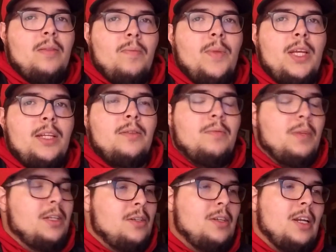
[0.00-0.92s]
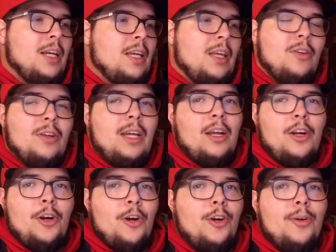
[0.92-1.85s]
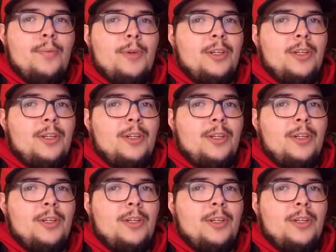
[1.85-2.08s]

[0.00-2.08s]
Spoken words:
it's gonna either get curbed,